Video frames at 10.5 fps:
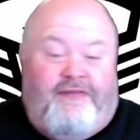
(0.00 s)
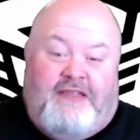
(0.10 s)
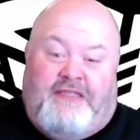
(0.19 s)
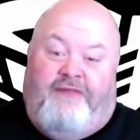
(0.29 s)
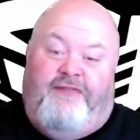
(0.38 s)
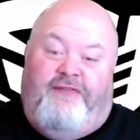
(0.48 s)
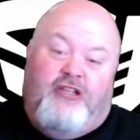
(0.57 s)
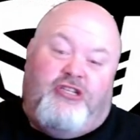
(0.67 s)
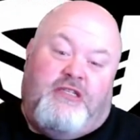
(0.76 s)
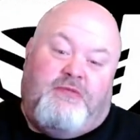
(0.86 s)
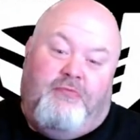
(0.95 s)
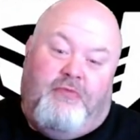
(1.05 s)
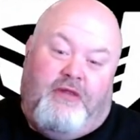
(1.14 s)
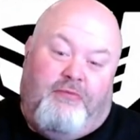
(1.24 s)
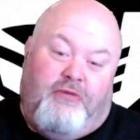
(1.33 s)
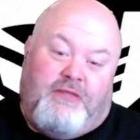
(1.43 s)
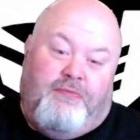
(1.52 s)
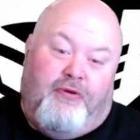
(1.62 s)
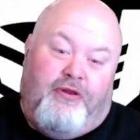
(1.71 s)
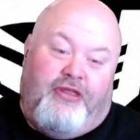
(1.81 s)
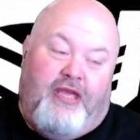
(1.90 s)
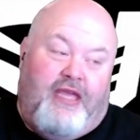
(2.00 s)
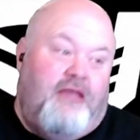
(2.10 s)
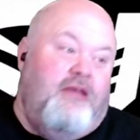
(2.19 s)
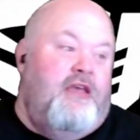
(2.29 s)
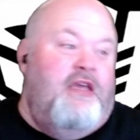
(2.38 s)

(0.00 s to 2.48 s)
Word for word: Is conventions the most important thing?